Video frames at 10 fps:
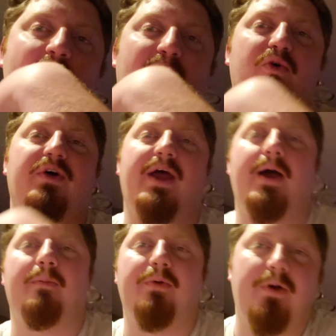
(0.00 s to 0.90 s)
pull it
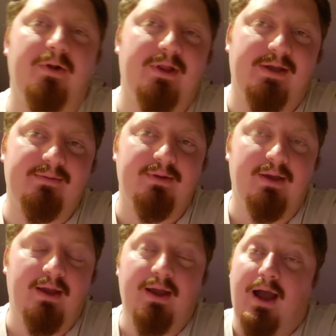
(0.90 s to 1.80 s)
out, bro, like,
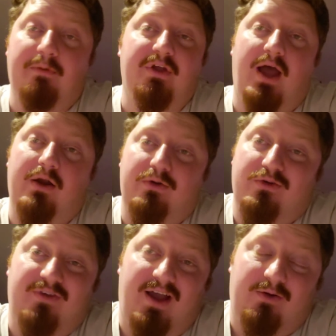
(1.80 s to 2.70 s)
I don't
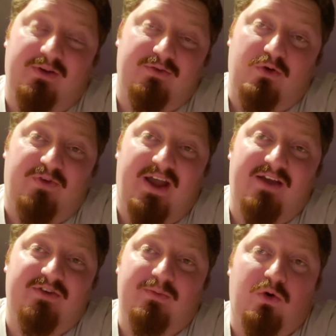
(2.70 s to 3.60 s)
know, I don't even know if I
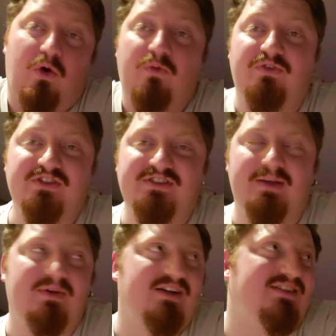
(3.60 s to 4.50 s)
have any more hope for this
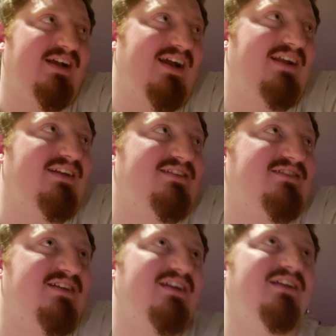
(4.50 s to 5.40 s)
team, because I kind of like to
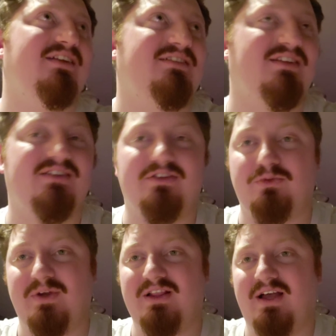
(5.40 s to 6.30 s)
say that, like, the
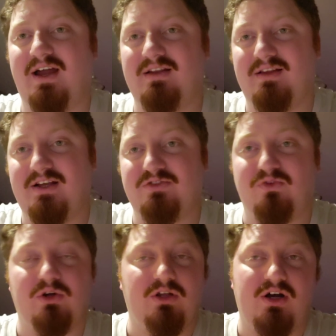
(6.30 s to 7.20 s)
3 out of the last
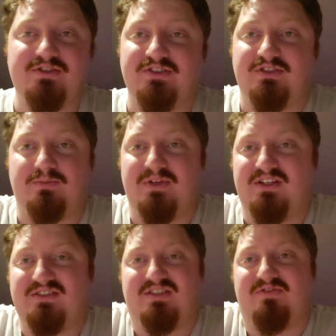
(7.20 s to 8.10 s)
4 losses is
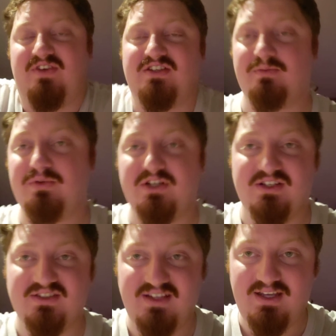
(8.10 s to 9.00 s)
because they face some pretty
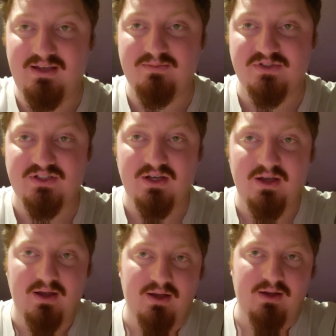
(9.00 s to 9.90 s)
good teams.
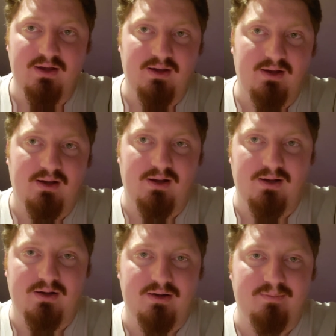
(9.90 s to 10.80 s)

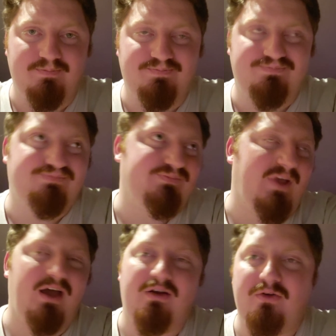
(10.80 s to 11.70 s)
I
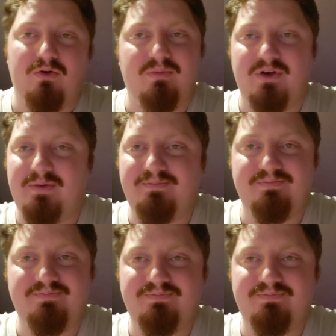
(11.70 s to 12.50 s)
don't know, but